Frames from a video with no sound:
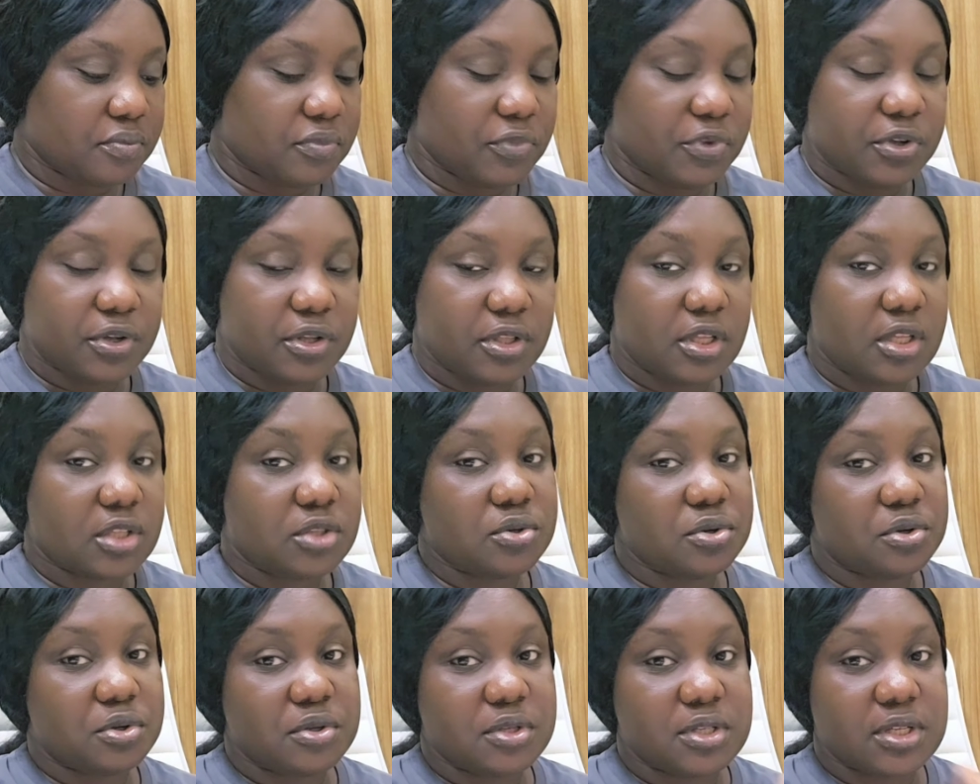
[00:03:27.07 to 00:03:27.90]
you need to
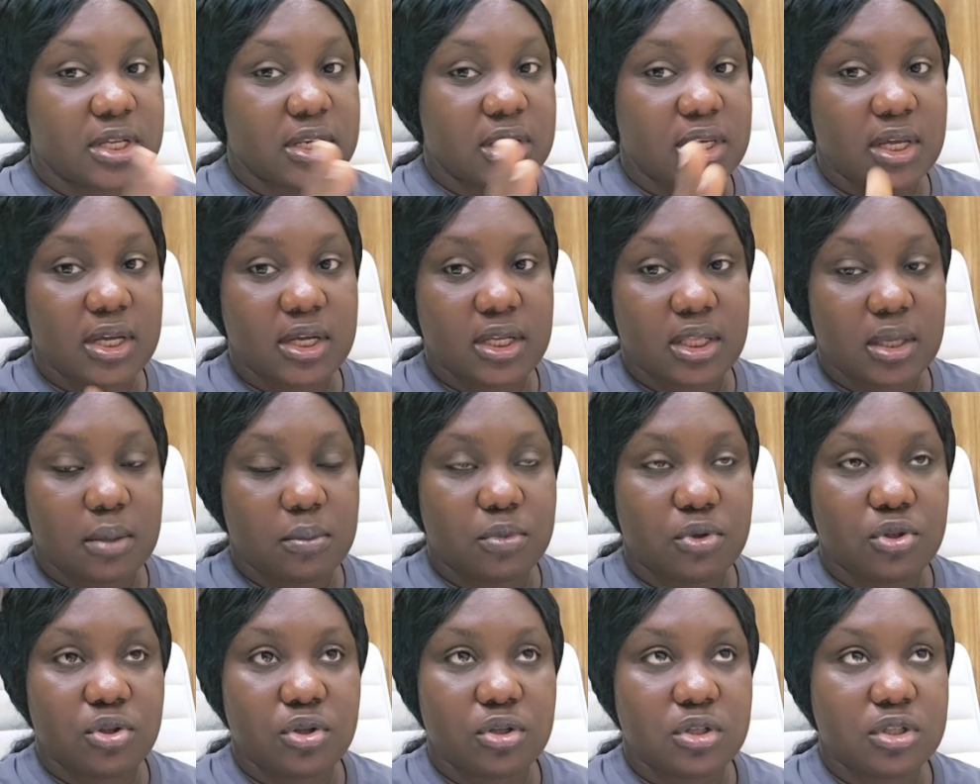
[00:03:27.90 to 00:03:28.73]
use a nickname. You
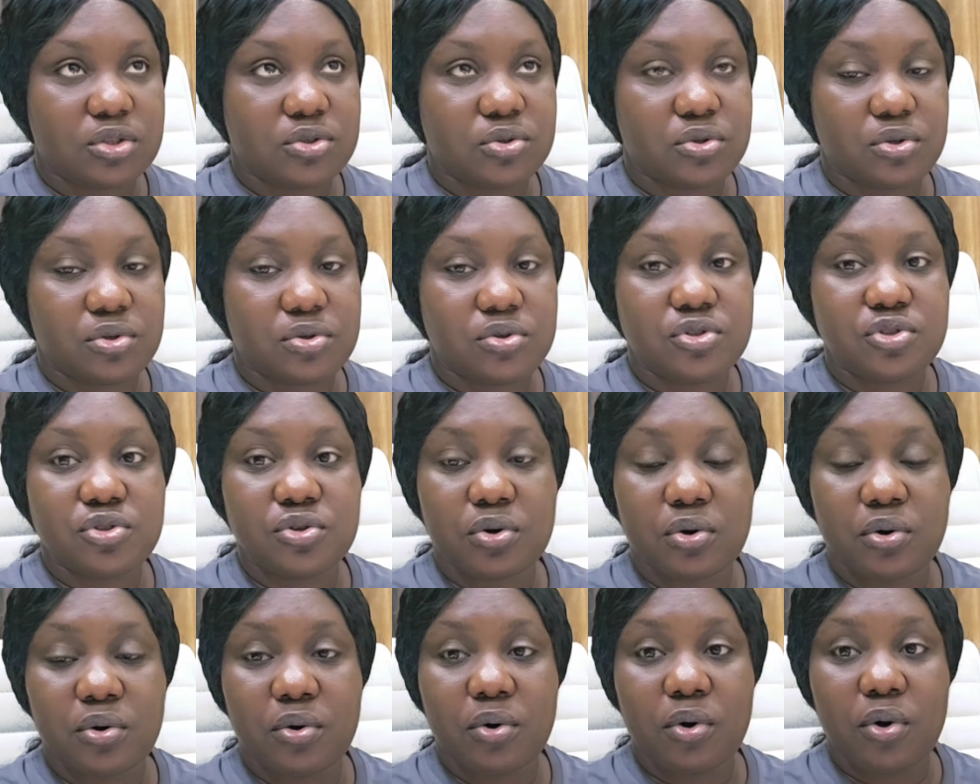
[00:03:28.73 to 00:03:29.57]
don't need to use your
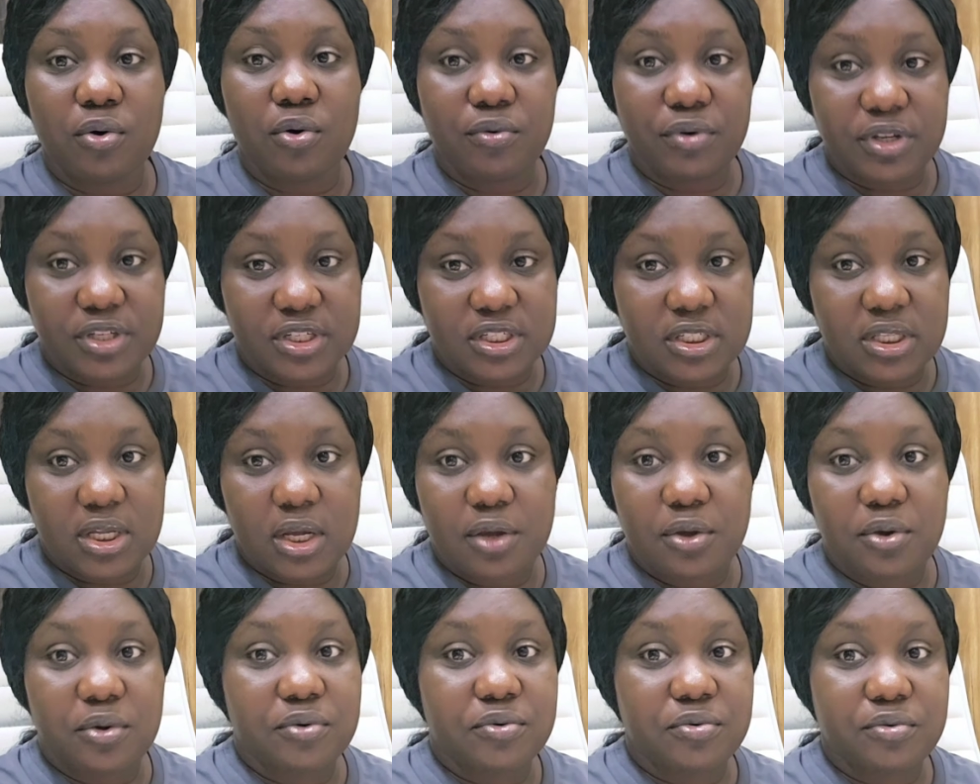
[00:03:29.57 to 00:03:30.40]
original,
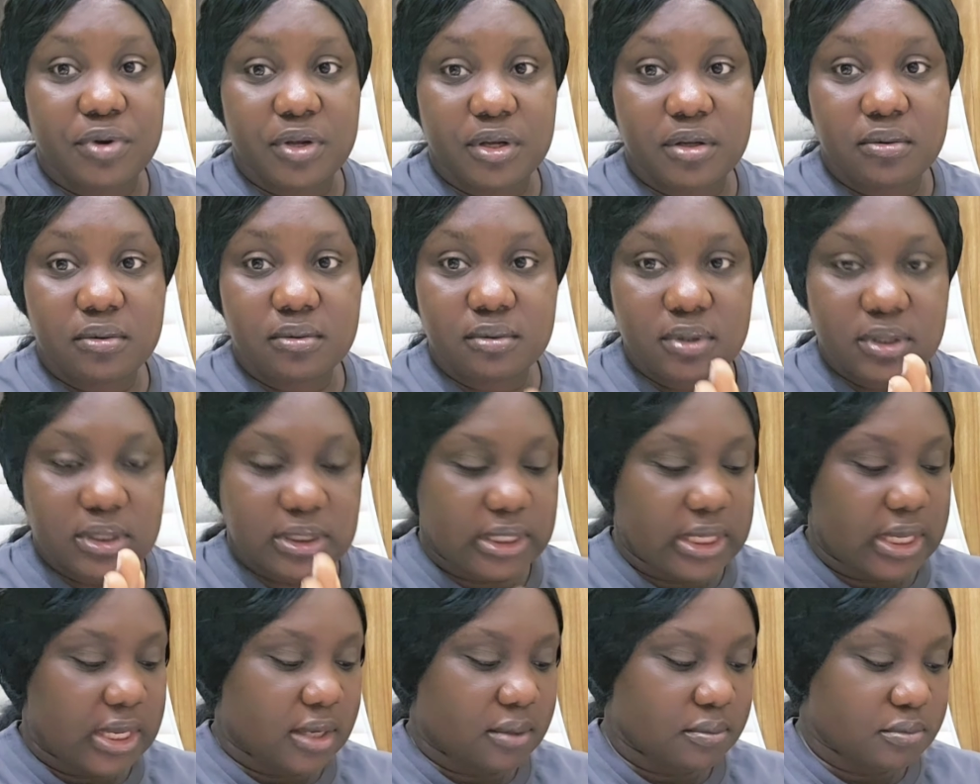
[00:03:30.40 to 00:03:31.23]
your real
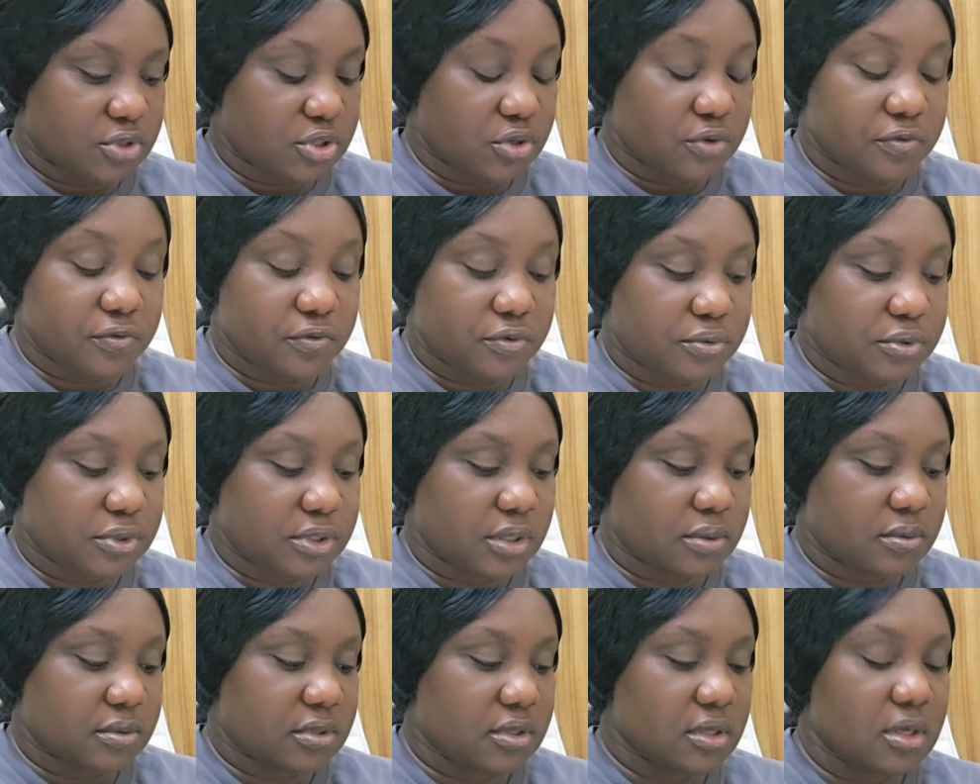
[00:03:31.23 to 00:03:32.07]
names, your full
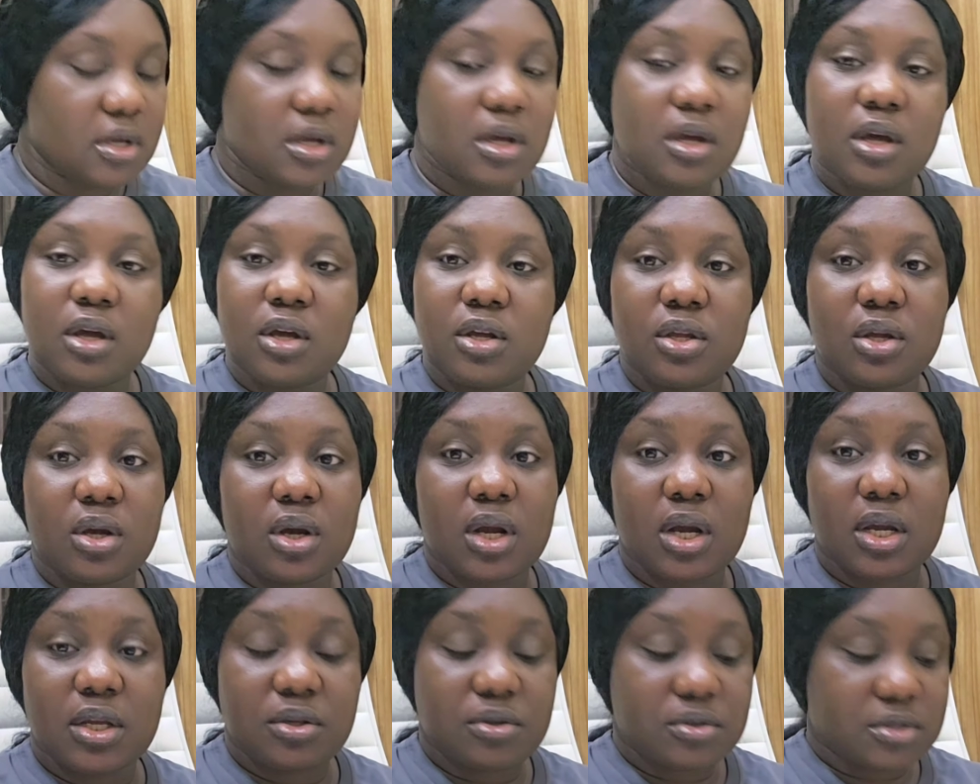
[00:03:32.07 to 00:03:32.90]
names. You
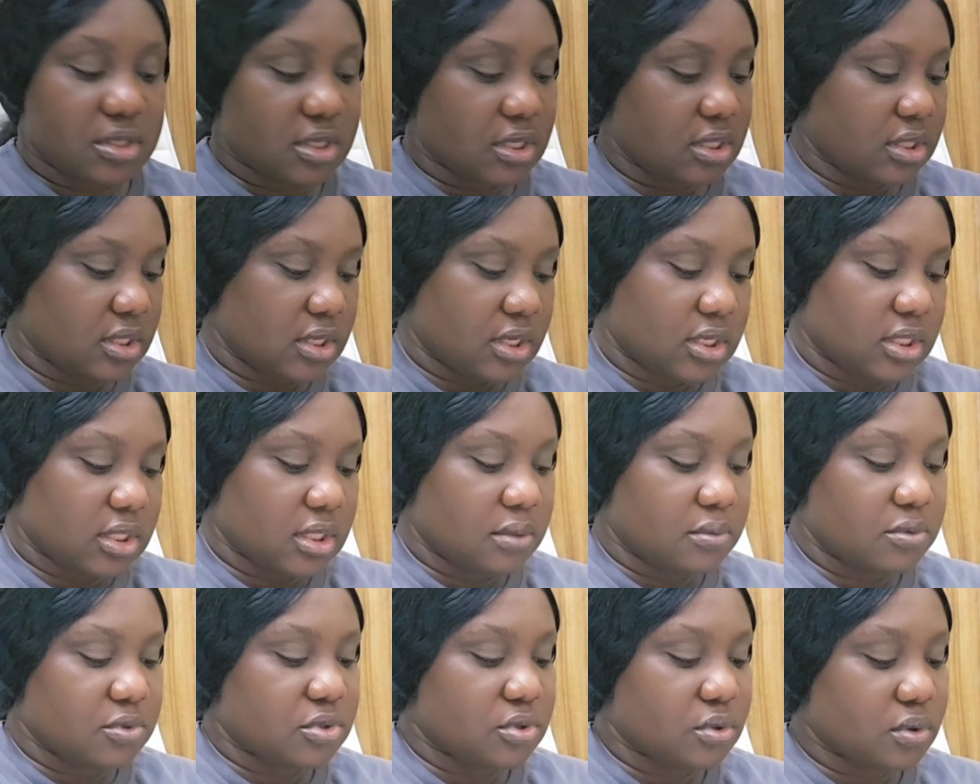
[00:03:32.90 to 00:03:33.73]
can use a nickname.
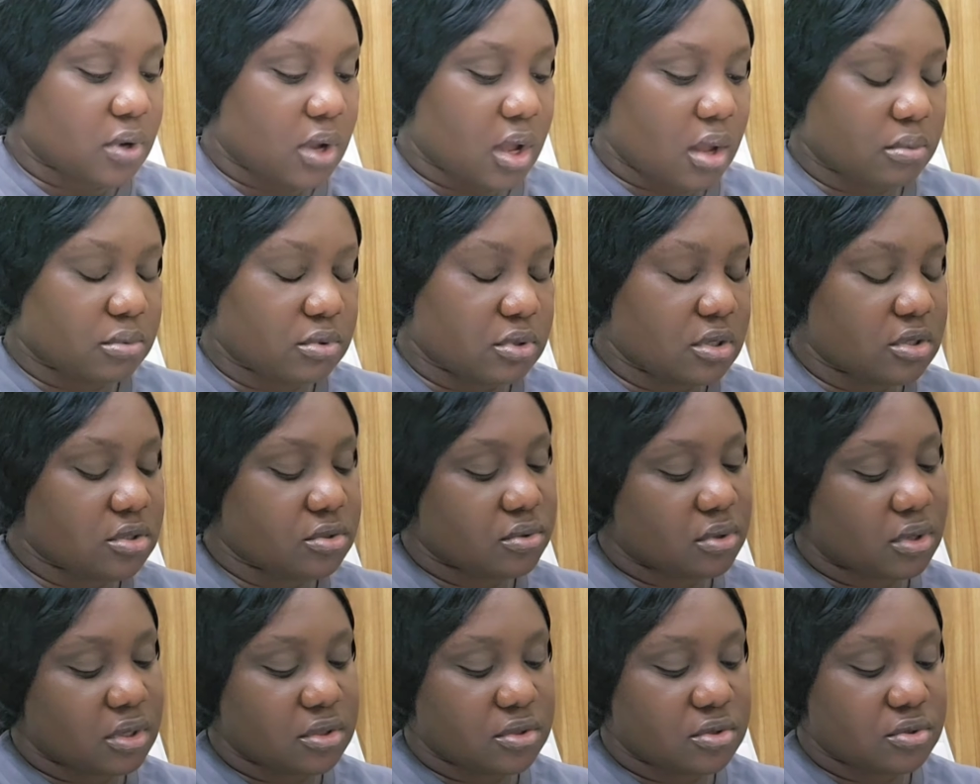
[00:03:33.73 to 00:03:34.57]
So I'm just
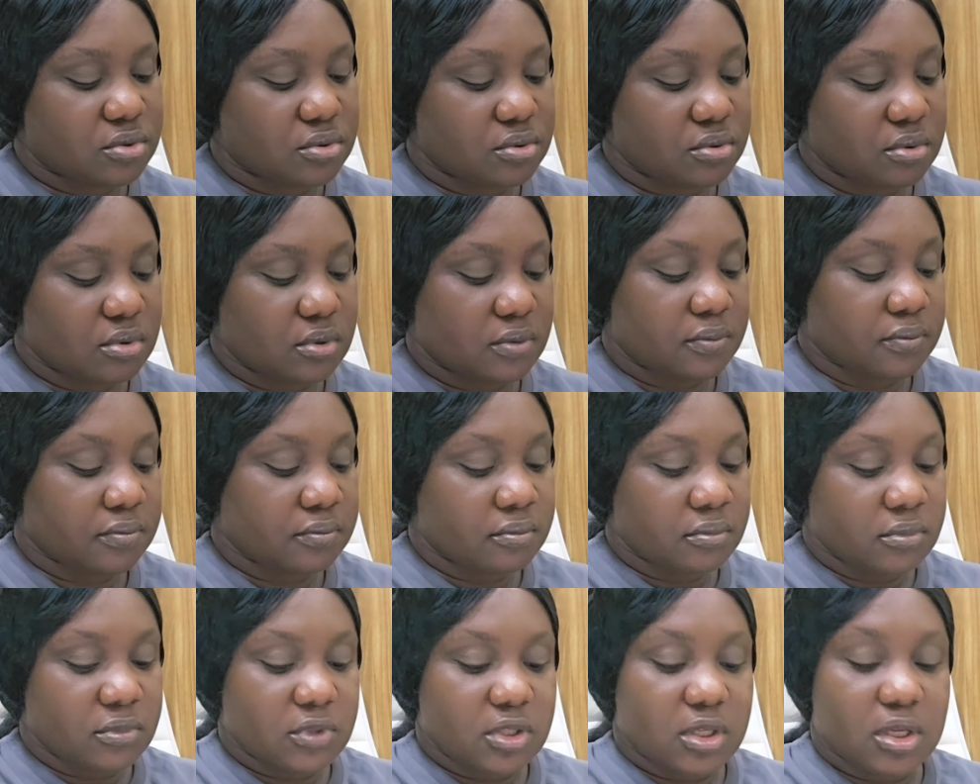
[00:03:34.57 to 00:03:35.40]
going to
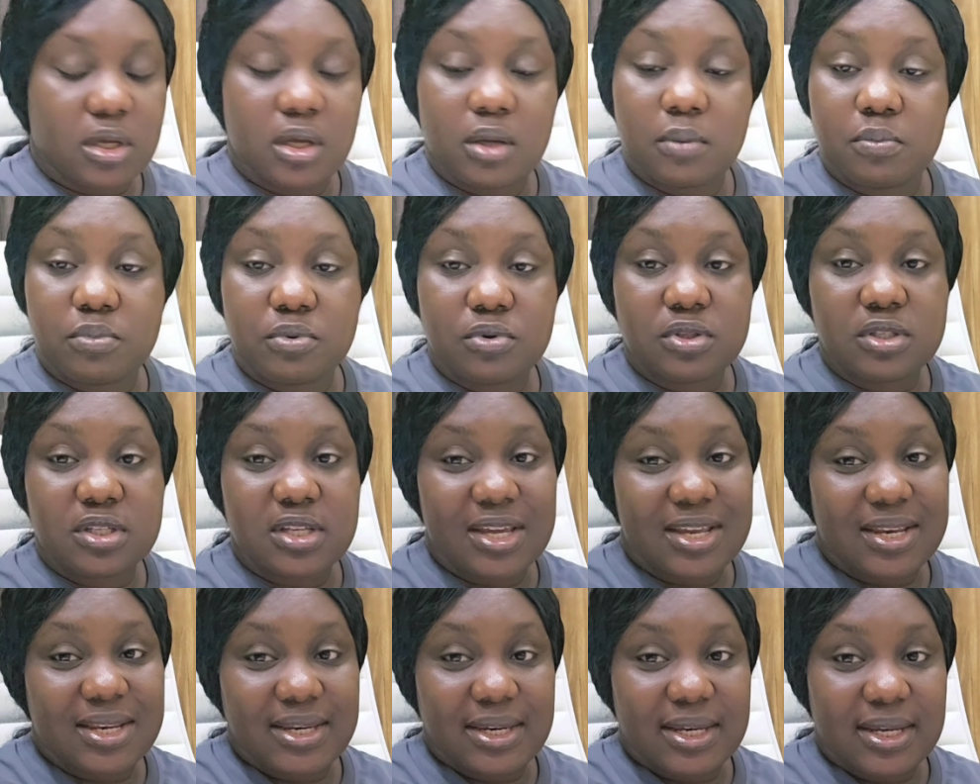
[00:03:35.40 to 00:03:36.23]
input a
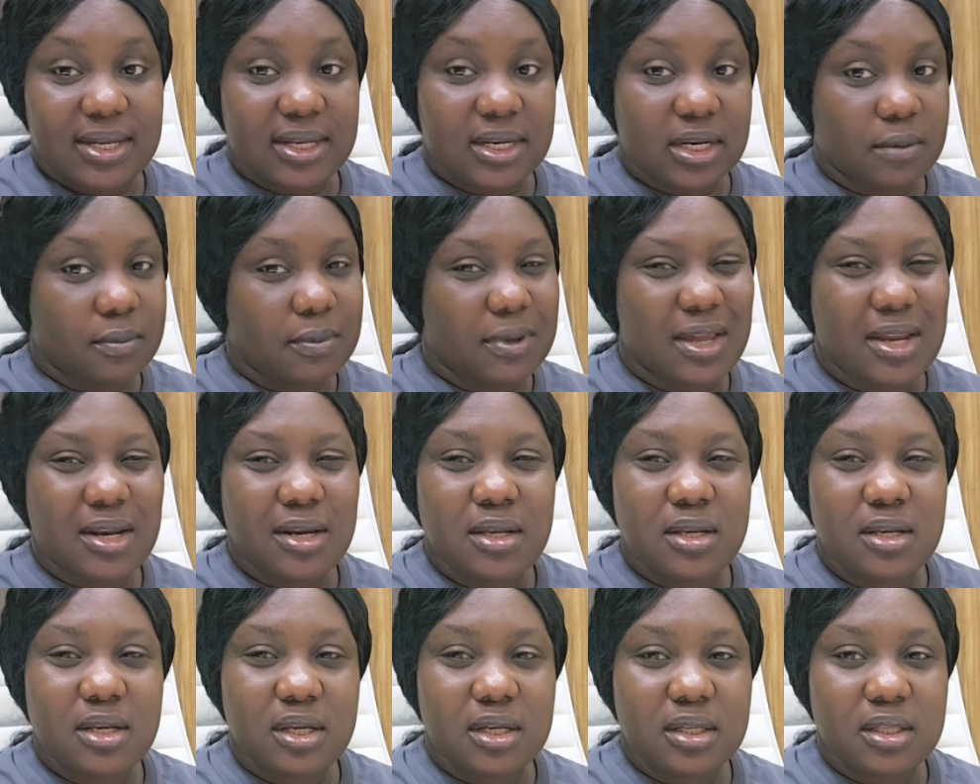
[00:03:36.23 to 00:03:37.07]
nickname, any
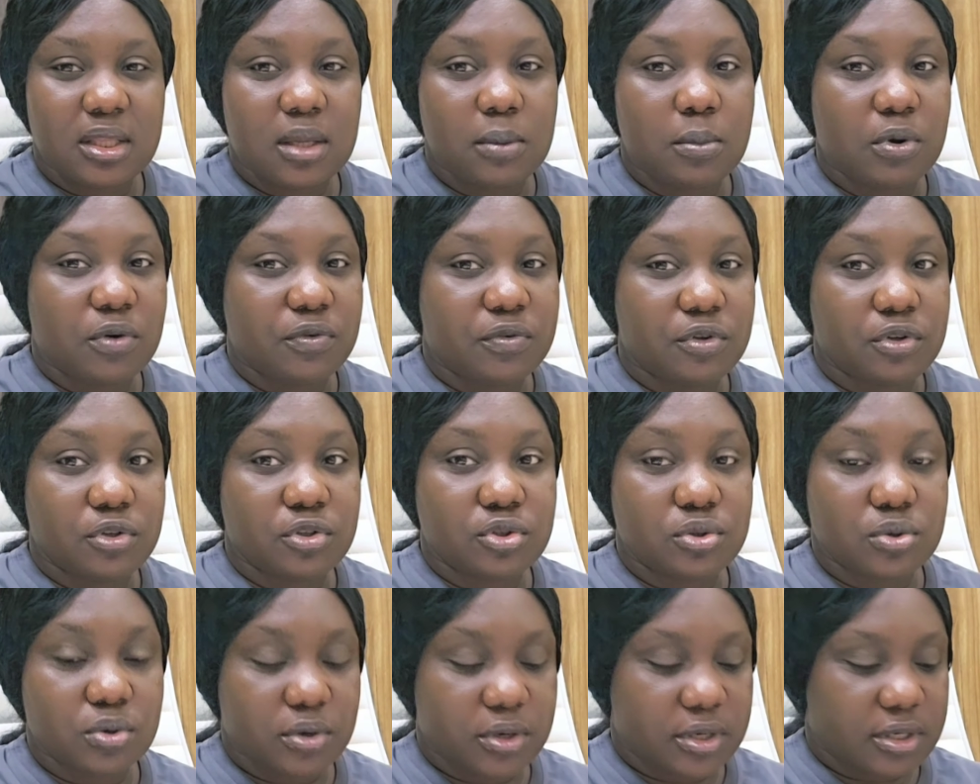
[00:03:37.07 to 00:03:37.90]
nickname of your
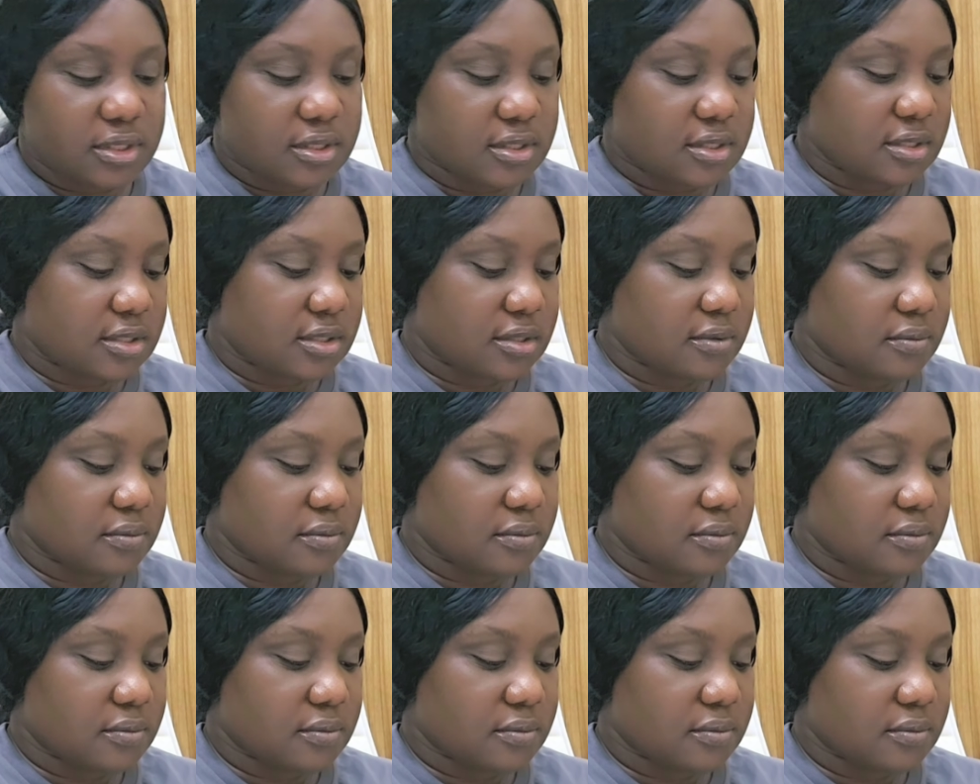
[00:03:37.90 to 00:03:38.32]
choice.